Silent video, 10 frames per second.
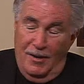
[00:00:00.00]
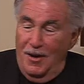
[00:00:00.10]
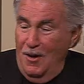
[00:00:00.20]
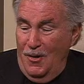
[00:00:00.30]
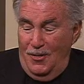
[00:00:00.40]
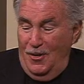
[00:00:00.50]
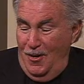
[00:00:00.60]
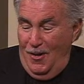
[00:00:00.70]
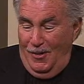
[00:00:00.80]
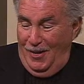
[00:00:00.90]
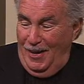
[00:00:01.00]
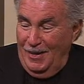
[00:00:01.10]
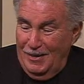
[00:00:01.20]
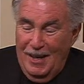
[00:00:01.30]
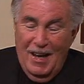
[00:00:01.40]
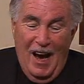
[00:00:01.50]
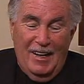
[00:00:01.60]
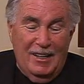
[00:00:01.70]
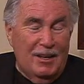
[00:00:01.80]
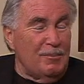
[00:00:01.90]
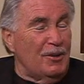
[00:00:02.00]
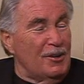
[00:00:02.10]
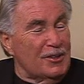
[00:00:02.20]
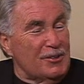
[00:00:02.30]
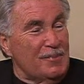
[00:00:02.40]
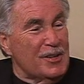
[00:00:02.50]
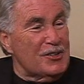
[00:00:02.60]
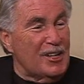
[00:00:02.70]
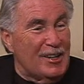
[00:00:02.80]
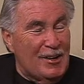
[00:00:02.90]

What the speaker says: No. I didn't come along till much later.